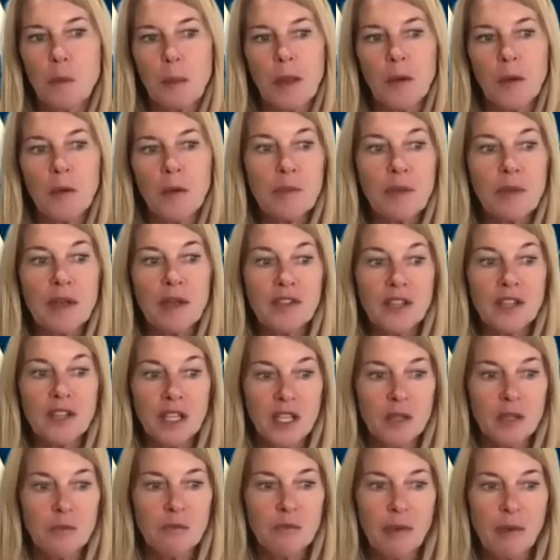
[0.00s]
we
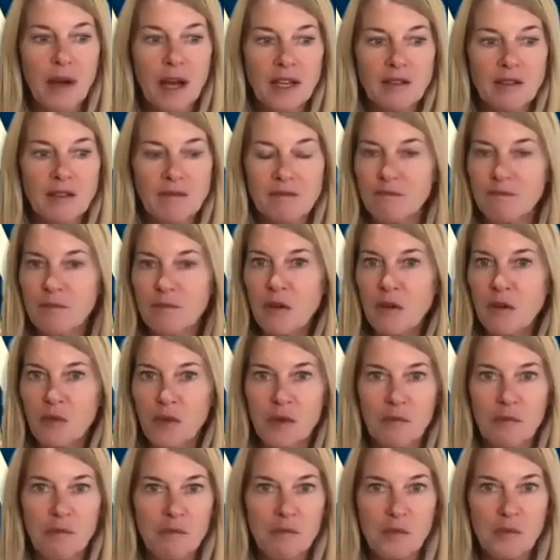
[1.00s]
pivoted, but
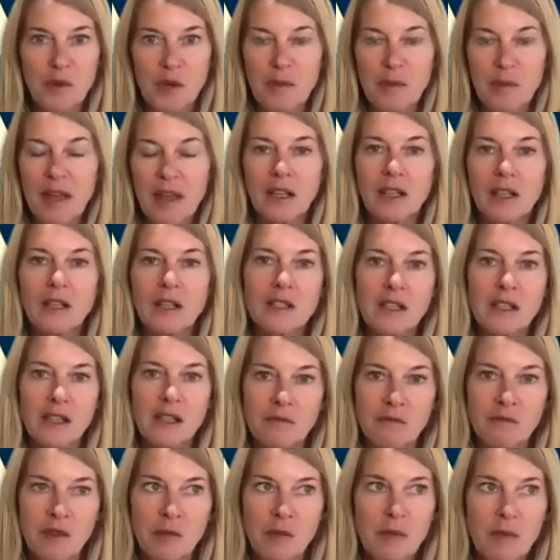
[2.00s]
we managed,
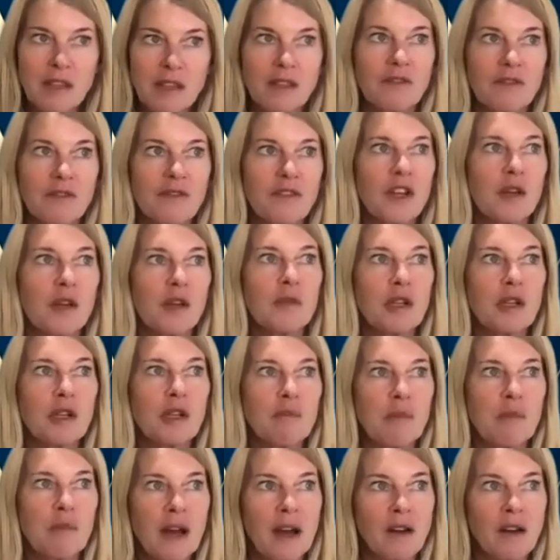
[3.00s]
and we made the film in
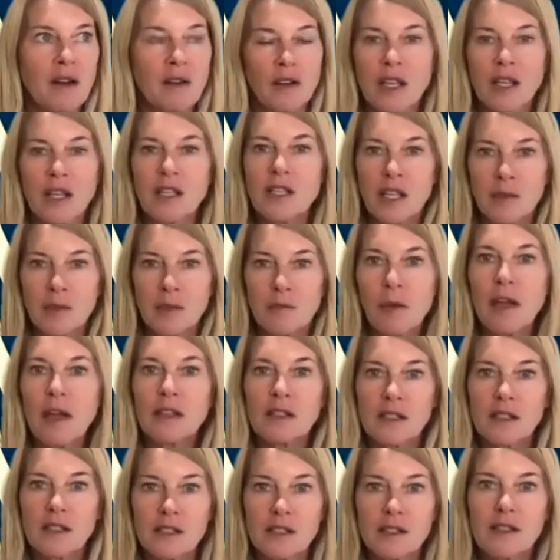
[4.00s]
about 18
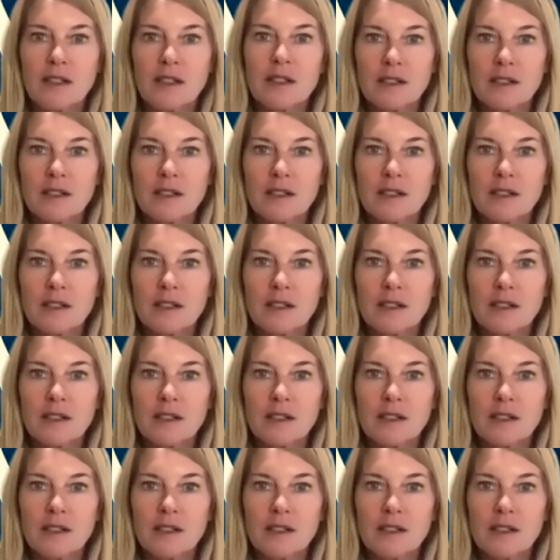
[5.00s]
months.